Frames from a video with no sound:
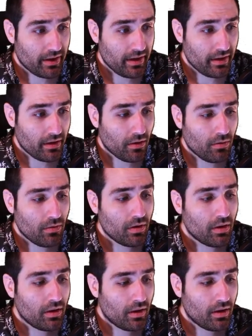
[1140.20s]
to go.
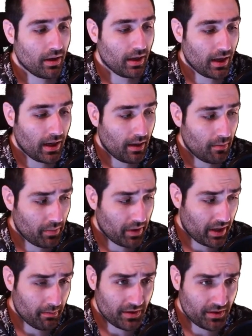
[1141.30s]
But I
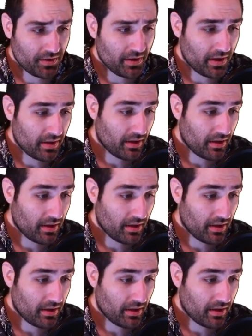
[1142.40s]
mentioned that